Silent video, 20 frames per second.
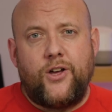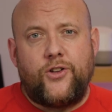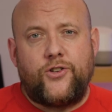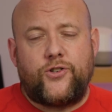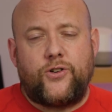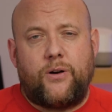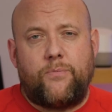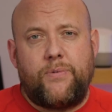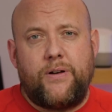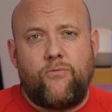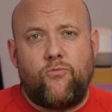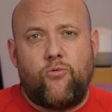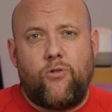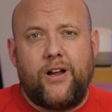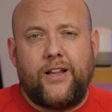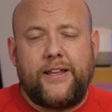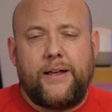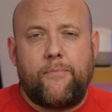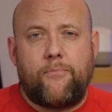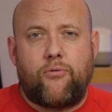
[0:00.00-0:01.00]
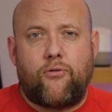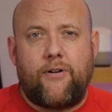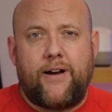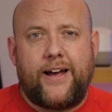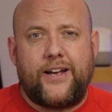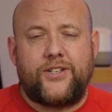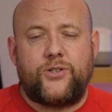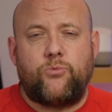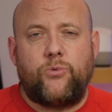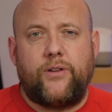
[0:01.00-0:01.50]
So I've been really
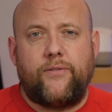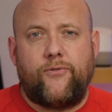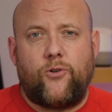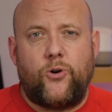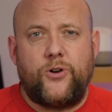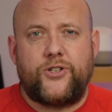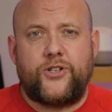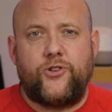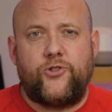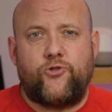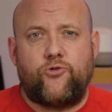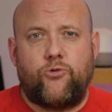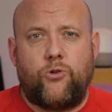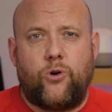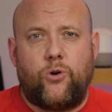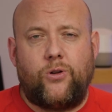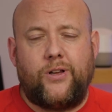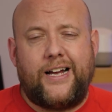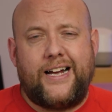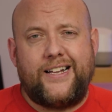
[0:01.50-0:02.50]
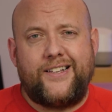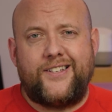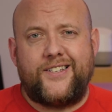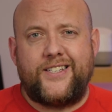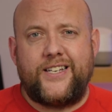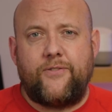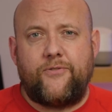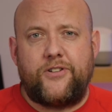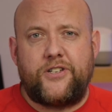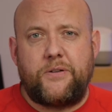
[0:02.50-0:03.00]
impressed with the voice control and
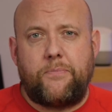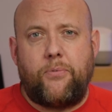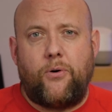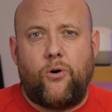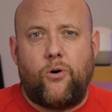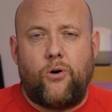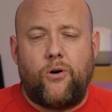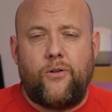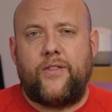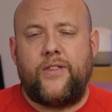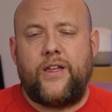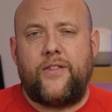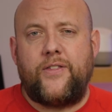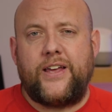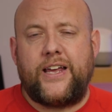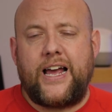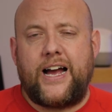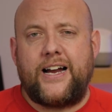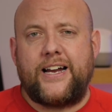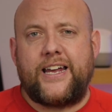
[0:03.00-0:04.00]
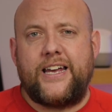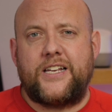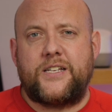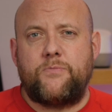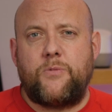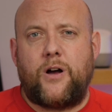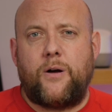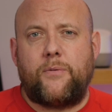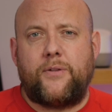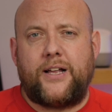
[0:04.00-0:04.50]
Siri support that the IKEA
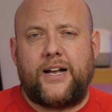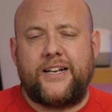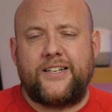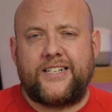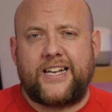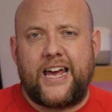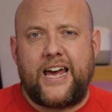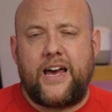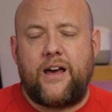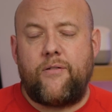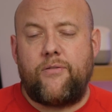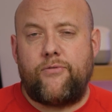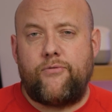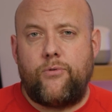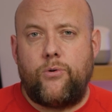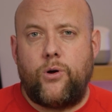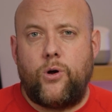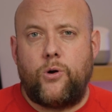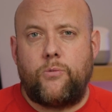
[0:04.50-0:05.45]
smart blinds get through